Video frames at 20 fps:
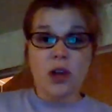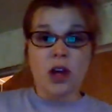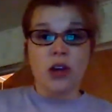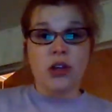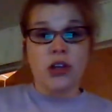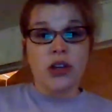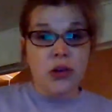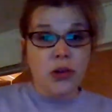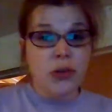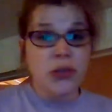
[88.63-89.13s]

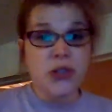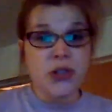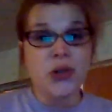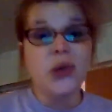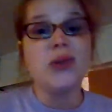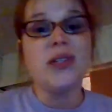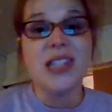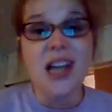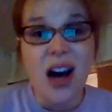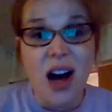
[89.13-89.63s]
You do
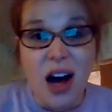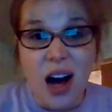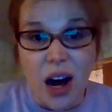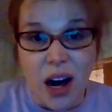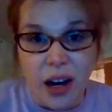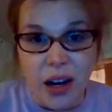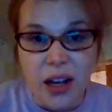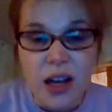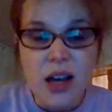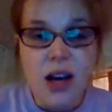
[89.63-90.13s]

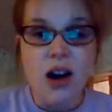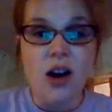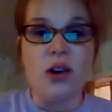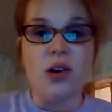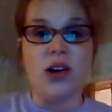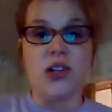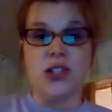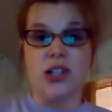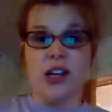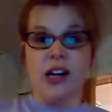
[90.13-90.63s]
tongue, or
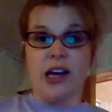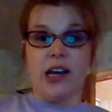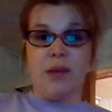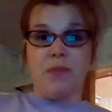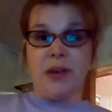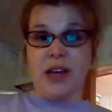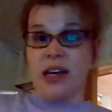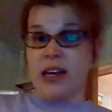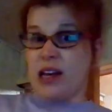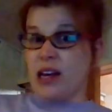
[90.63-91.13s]
else you're going to get a
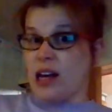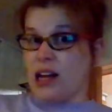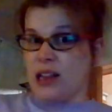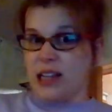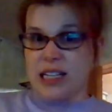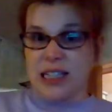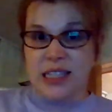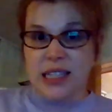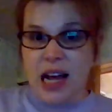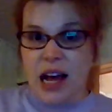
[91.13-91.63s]
big
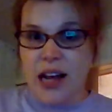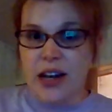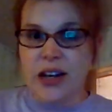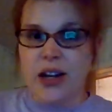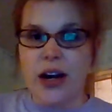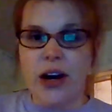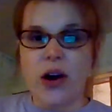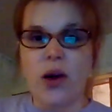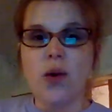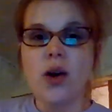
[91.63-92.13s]

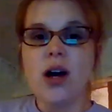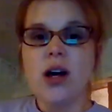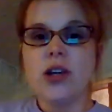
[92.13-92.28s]
glissando.